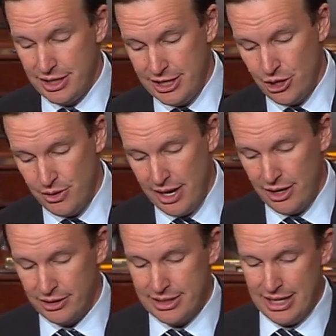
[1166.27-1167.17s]

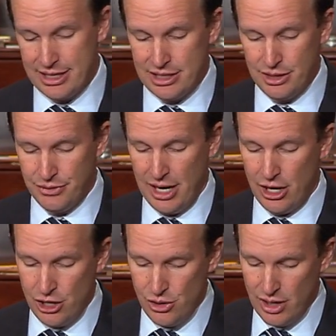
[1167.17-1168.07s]
neonatal intensive
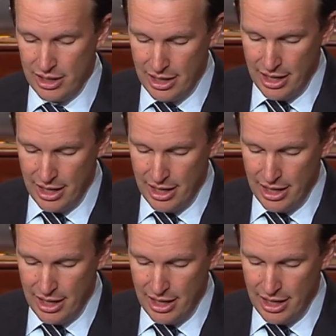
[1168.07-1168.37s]
care unit